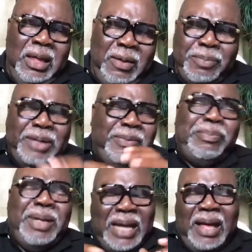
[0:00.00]
But
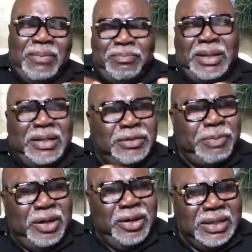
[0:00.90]
a
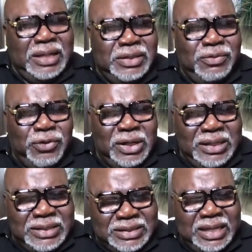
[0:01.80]
spirit doesn't really
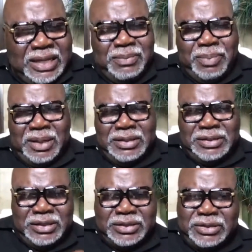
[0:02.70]
sit, but it's
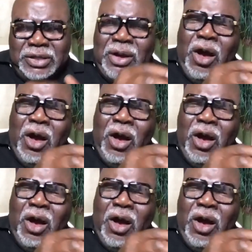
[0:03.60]
just